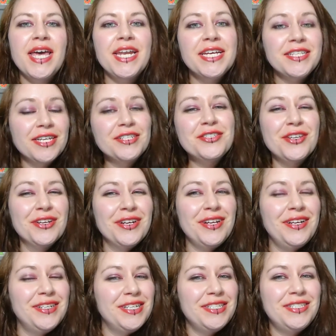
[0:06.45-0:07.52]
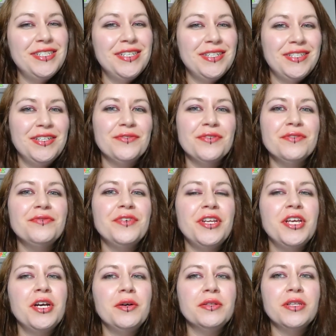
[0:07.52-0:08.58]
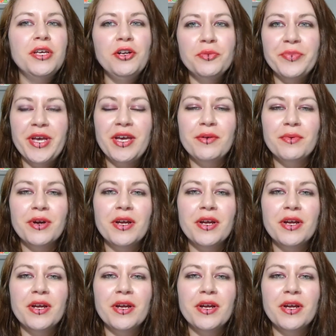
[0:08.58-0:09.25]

and I touched on it in a different video a little bit.